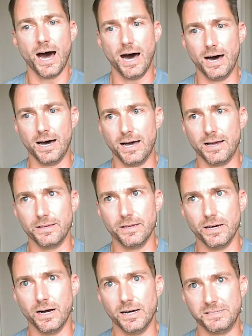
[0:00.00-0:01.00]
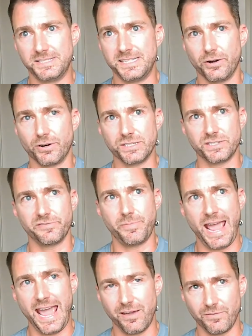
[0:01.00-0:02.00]
uh, a series of
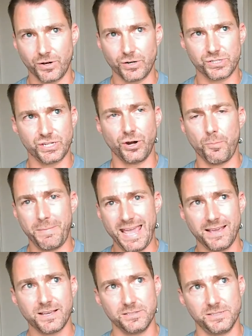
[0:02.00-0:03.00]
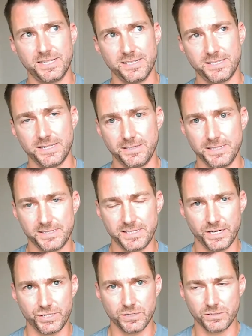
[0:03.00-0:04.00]
behaviors, you know, make consistent
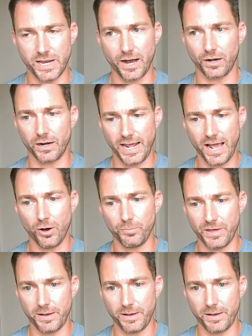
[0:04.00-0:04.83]
decisions that are going to help